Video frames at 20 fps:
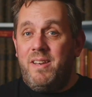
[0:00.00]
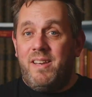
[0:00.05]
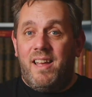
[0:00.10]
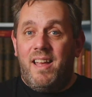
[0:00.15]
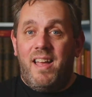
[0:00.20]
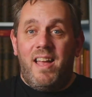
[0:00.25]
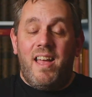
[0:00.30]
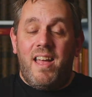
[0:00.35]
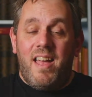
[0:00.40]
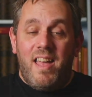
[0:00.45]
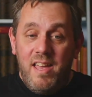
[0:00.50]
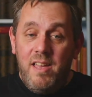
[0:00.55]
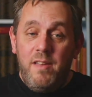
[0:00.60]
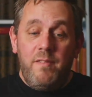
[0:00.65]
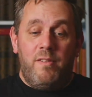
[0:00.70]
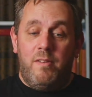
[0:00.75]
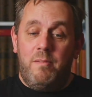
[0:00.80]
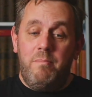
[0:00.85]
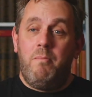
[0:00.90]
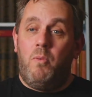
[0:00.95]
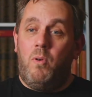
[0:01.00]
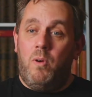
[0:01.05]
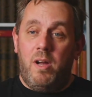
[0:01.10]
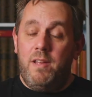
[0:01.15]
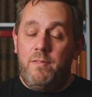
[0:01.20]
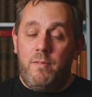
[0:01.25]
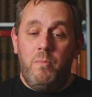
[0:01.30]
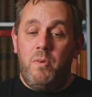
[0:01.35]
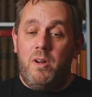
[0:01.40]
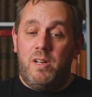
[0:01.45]
even
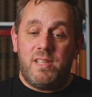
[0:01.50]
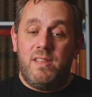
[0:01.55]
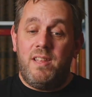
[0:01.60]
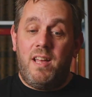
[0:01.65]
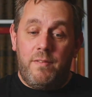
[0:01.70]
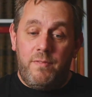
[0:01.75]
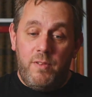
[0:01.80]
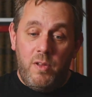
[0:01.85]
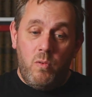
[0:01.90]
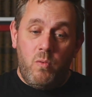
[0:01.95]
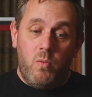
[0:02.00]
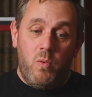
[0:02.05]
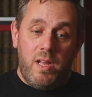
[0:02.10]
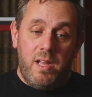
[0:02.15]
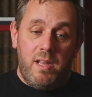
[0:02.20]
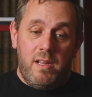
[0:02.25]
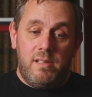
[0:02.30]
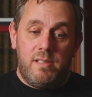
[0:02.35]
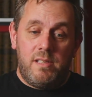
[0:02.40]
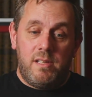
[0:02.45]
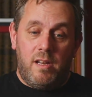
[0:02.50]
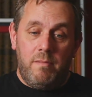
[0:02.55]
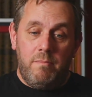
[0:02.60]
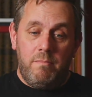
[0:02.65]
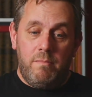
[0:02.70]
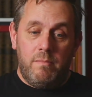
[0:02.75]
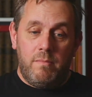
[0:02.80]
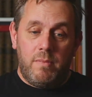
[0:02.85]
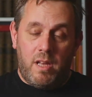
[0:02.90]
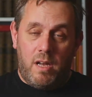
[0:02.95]
worse than that, if you read
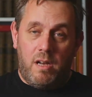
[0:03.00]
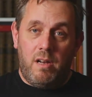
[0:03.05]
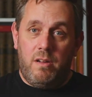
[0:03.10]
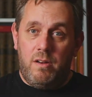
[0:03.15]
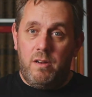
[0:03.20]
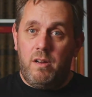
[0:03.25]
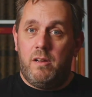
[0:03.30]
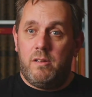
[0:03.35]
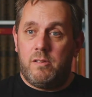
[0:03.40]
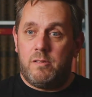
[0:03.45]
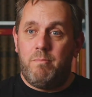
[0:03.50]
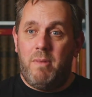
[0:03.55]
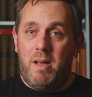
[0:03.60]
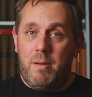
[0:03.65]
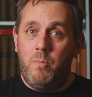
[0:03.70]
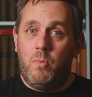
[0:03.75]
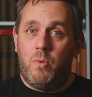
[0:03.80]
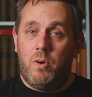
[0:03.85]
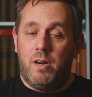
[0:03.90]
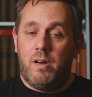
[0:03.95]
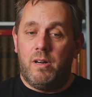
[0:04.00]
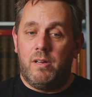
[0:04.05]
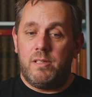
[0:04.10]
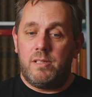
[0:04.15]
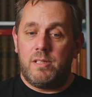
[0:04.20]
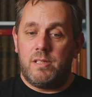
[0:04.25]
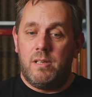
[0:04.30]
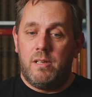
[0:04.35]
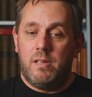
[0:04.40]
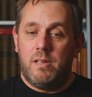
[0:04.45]
Kano's memoirs,
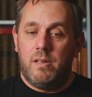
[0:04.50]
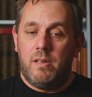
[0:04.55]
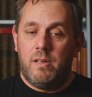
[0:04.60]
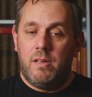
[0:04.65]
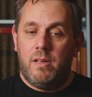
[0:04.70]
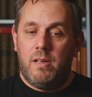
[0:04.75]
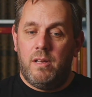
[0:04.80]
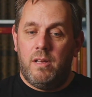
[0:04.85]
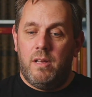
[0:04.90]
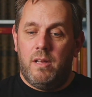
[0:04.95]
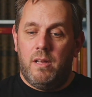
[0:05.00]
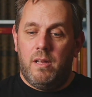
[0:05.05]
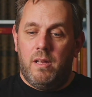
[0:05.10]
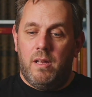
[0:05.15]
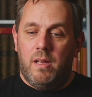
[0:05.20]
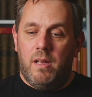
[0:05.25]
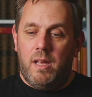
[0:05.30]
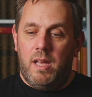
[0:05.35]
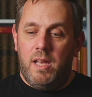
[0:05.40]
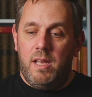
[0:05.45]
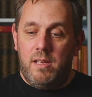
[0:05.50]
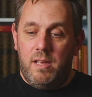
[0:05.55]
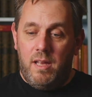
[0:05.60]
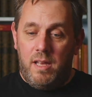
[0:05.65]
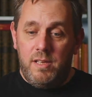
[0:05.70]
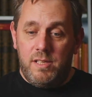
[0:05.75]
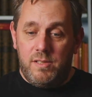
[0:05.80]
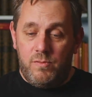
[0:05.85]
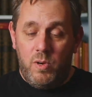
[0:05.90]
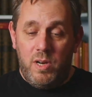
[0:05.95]

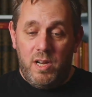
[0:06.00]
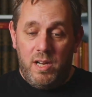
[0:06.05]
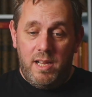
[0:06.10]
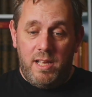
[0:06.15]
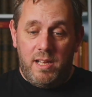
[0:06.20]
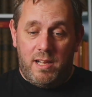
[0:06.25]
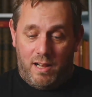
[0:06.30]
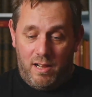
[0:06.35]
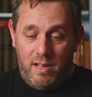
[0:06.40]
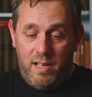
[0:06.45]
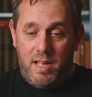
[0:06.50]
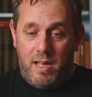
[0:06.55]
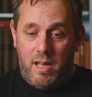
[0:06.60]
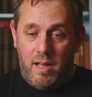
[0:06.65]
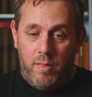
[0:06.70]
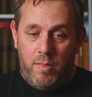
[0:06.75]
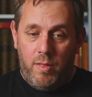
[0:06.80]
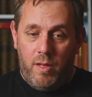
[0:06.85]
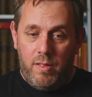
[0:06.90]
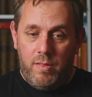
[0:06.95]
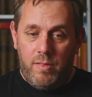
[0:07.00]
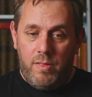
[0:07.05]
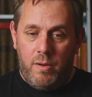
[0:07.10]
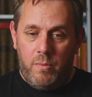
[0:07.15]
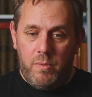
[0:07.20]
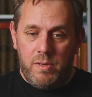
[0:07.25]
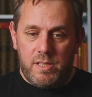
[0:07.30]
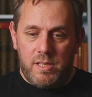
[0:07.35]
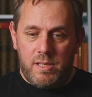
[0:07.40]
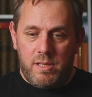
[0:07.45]
he's really clear that there
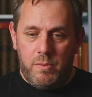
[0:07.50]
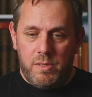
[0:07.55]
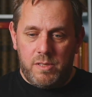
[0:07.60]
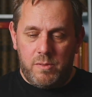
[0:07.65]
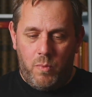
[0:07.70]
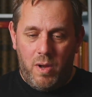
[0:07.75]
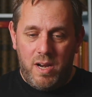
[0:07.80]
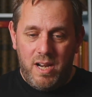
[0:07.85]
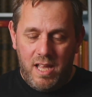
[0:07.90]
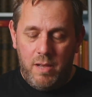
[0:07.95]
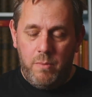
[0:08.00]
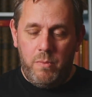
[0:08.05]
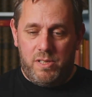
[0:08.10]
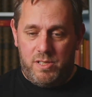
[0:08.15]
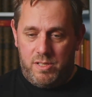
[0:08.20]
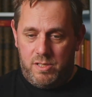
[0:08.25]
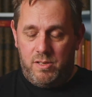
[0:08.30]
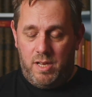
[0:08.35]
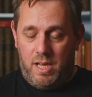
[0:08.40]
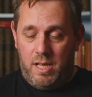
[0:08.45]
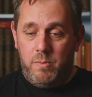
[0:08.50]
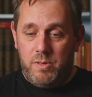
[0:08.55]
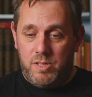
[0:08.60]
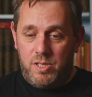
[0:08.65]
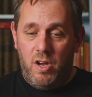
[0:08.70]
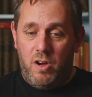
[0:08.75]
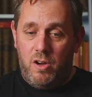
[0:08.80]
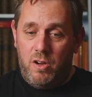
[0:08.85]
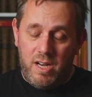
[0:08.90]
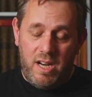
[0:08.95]
was when he was
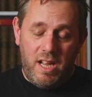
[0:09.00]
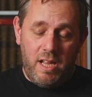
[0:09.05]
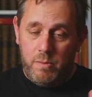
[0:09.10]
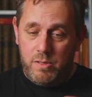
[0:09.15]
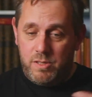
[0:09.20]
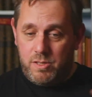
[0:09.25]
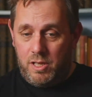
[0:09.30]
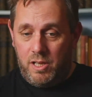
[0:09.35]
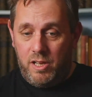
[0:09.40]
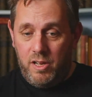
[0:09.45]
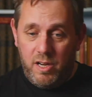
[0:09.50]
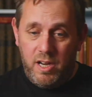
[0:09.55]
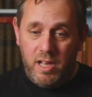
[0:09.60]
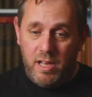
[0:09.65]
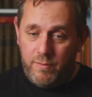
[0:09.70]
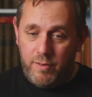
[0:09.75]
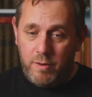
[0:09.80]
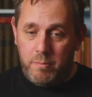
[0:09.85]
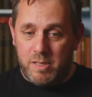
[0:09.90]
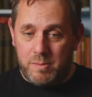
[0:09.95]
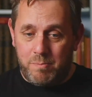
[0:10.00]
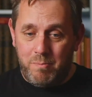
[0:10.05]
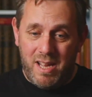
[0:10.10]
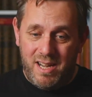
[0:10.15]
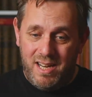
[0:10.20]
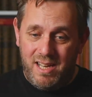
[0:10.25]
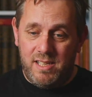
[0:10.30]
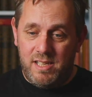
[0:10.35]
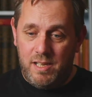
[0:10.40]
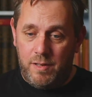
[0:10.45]
young and he was learning from as many
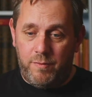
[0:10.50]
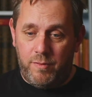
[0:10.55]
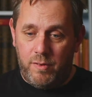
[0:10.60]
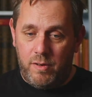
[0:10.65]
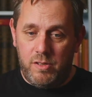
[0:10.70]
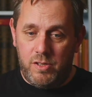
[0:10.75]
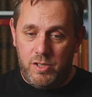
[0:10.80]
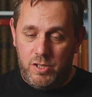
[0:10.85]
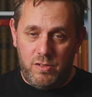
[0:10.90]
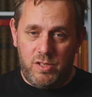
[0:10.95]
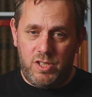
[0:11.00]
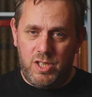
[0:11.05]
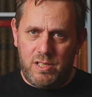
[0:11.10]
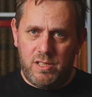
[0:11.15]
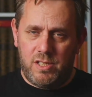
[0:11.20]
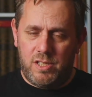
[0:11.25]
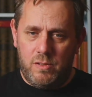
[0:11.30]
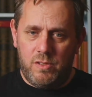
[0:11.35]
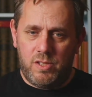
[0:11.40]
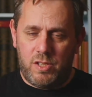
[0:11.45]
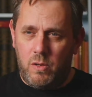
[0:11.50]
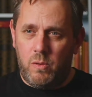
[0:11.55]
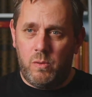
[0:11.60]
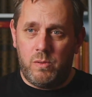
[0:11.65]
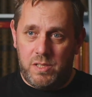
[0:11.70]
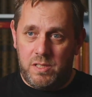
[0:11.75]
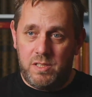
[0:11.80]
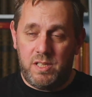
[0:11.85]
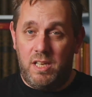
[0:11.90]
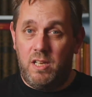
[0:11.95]
different jiu-jitsu schools
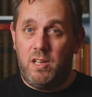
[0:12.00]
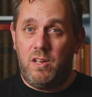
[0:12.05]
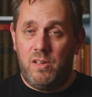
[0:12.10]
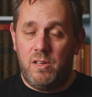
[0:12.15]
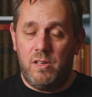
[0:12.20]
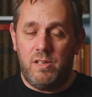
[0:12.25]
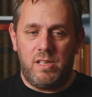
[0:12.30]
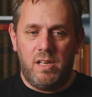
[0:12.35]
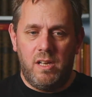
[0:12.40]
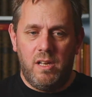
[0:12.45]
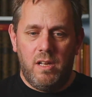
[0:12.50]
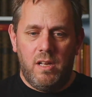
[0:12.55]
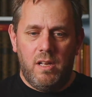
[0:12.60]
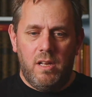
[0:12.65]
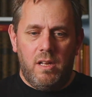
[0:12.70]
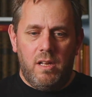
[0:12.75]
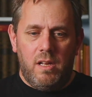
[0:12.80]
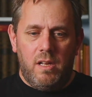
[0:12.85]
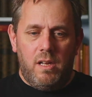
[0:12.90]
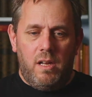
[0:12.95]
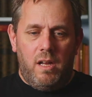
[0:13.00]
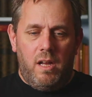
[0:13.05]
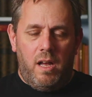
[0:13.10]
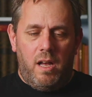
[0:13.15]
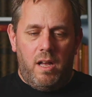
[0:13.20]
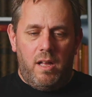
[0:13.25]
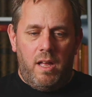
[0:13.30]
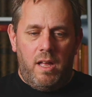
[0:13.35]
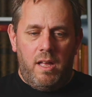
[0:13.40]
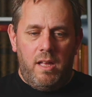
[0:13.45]
as he could.
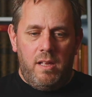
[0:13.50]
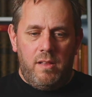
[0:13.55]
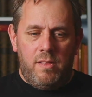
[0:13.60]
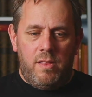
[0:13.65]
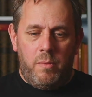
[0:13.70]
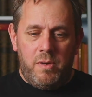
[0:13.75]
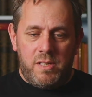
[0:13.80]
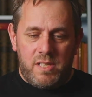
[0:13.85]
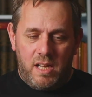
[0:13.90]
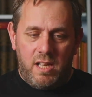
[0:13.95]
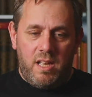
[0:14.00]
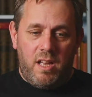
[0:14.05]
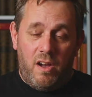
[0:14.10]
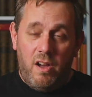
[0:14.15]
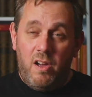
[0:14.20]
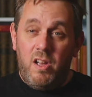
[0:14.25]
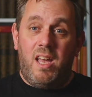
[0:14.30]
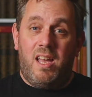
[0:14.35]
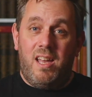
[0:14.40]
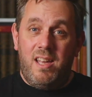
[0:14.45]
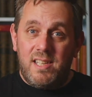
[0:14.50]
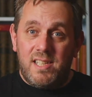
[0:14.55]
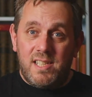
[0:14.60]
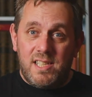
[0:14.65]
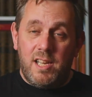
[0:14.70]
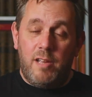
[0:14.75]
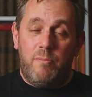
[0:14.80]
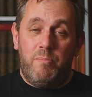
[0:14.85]
There was a guy he simply